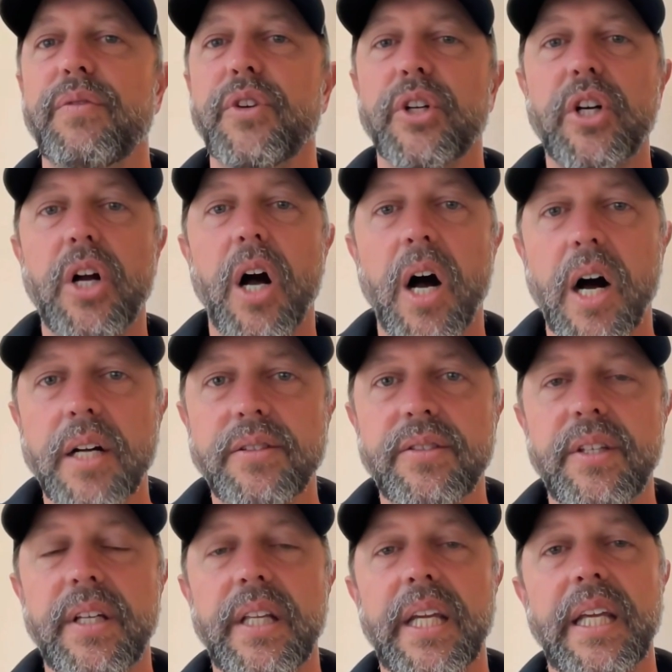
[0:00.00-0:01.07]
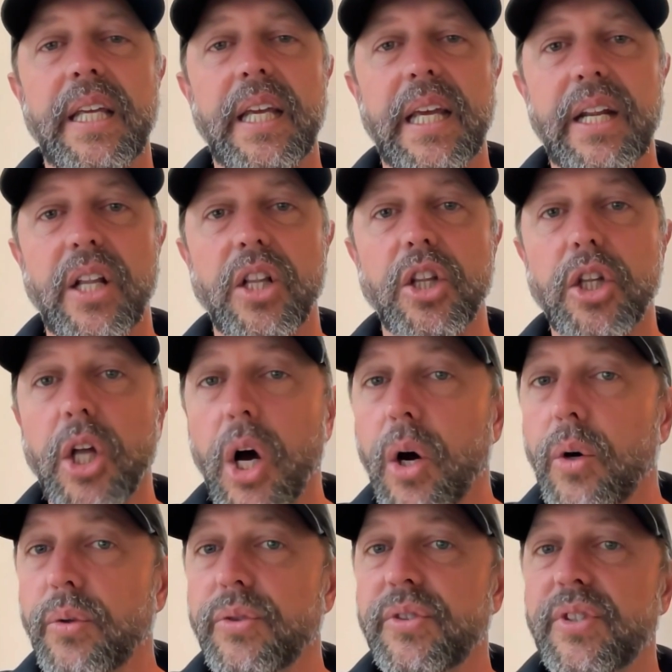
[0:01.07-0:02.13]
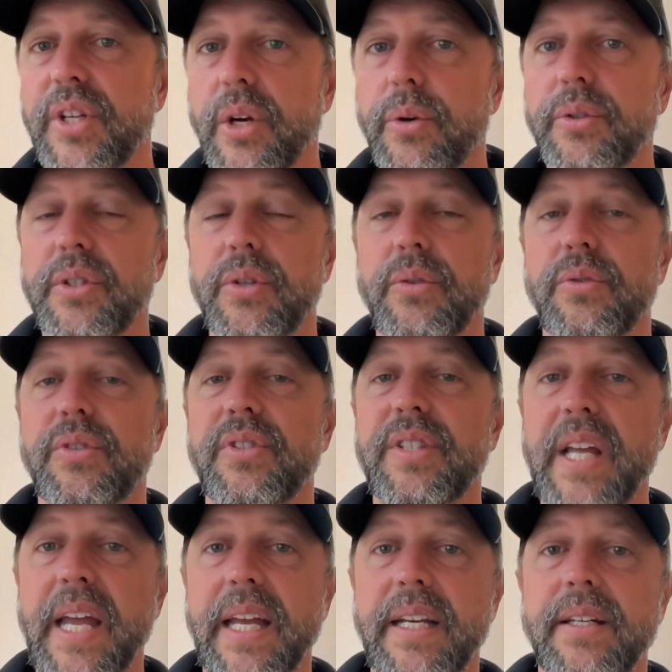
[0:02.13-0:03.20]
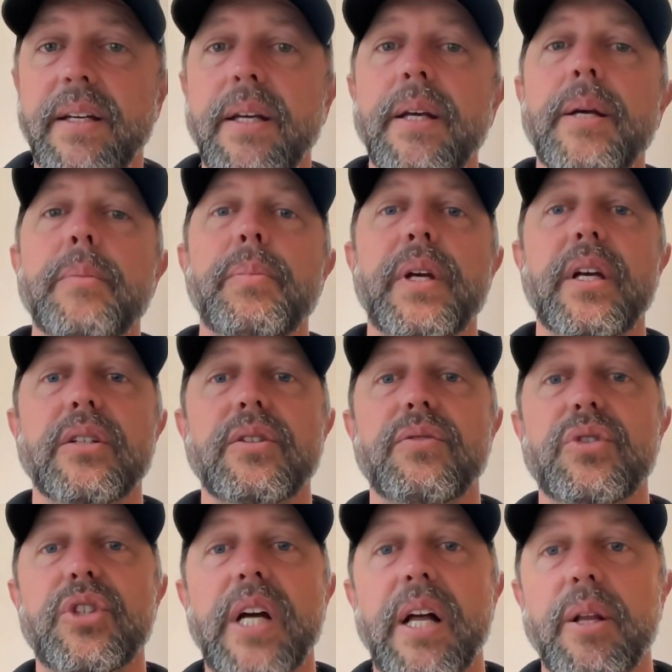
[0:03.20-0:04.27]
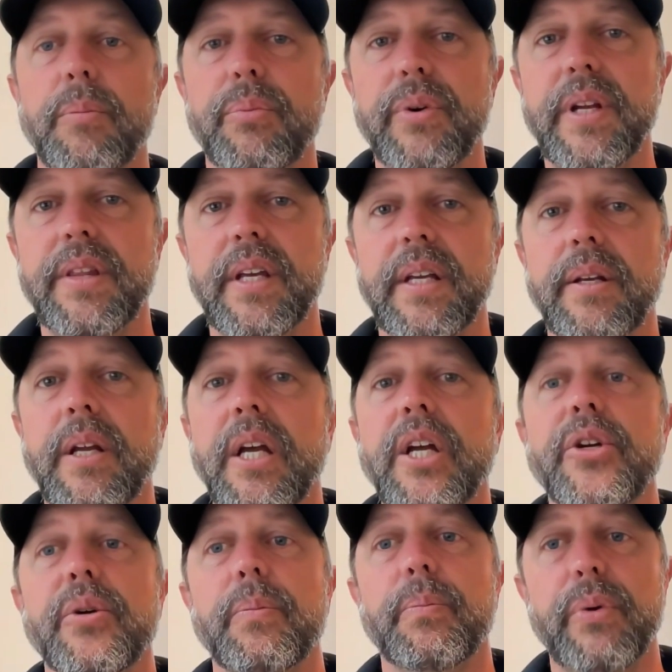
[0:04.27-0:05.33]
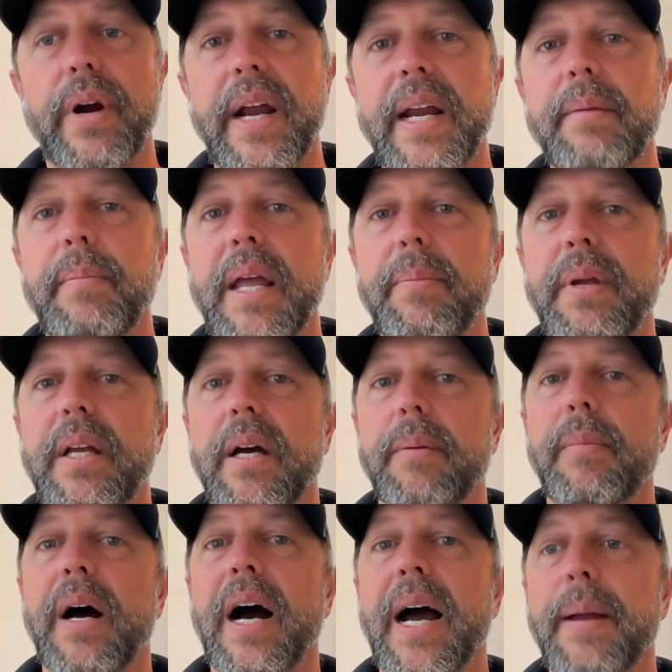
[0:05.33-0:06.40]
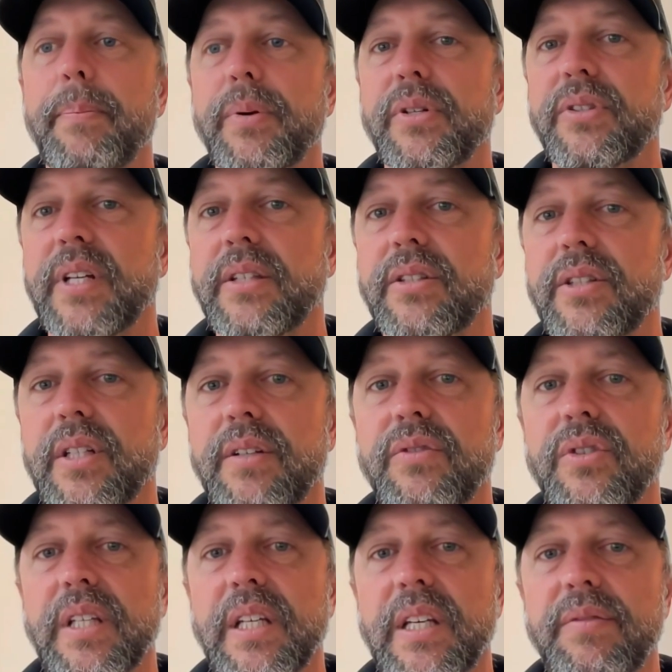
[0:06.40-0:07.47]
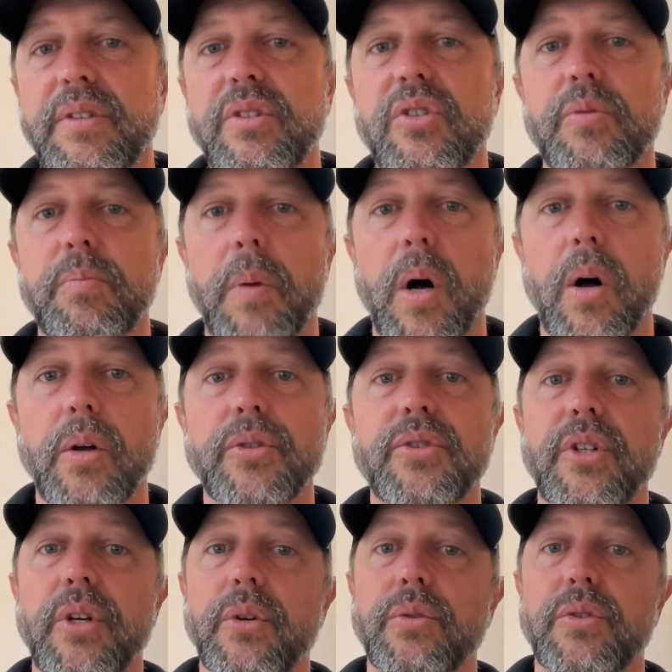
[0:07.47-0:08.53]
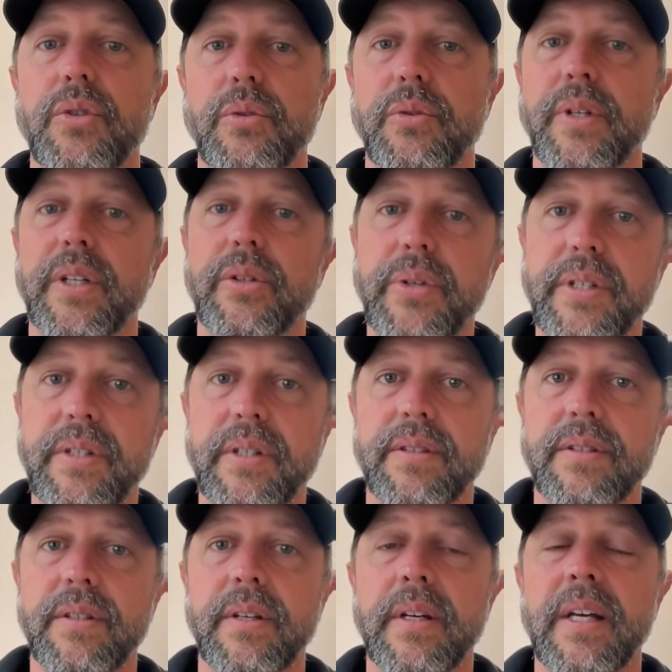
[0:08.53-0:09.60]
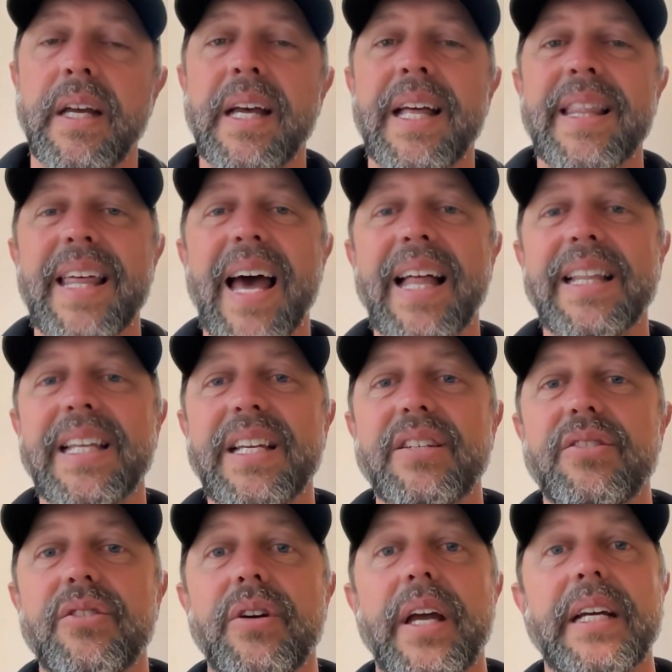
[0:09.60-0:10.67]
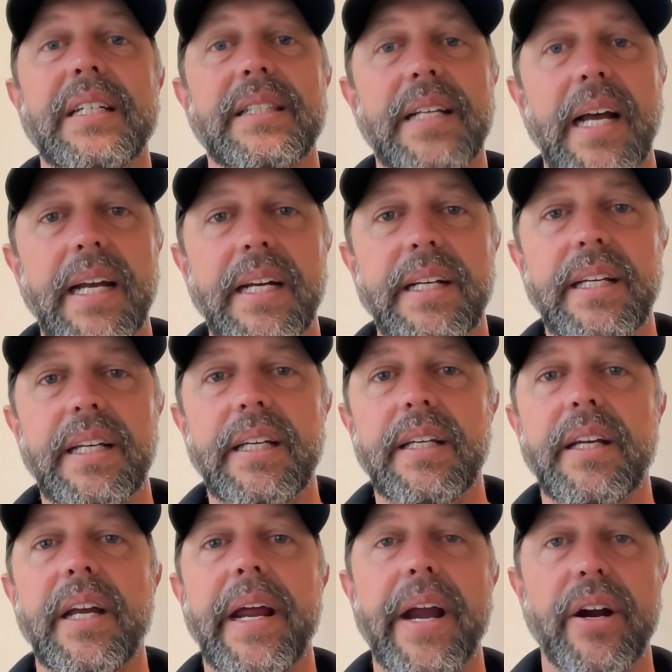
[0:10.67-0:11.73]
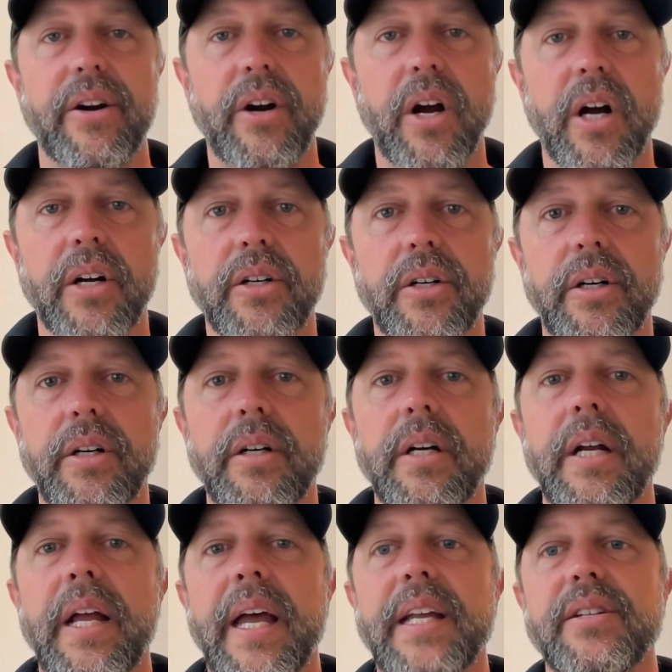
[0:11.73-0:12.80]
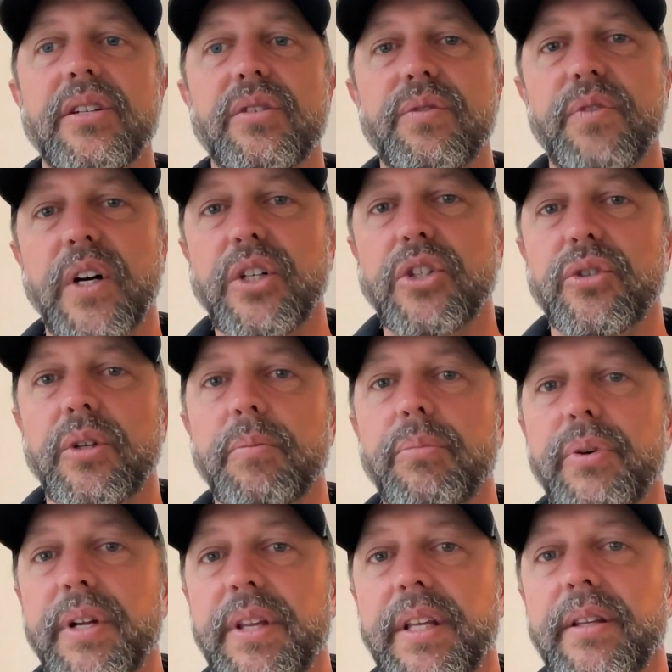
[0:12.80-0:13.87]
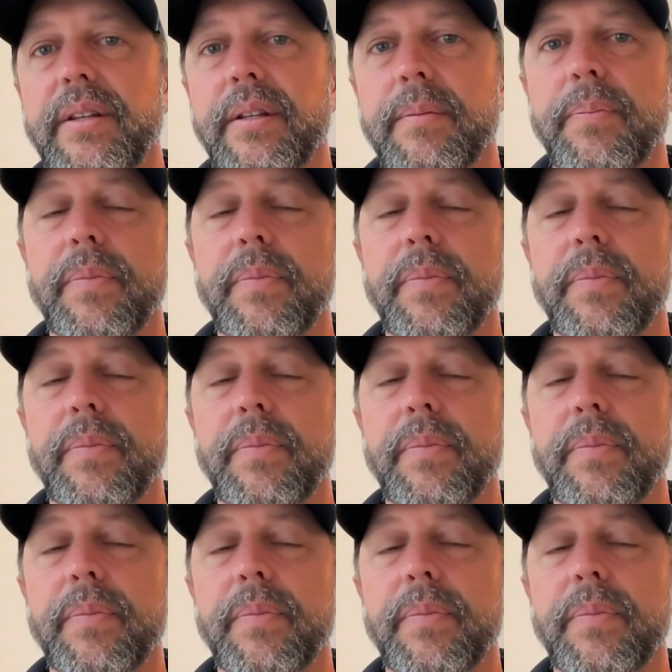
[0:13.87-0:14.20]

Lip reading: you're constantly in a low CO2 state because of shallow breathing, your brain may become hypersensitive even small CO2 increases. That leads to anxiety, air hunger, and dysfunctional breathing.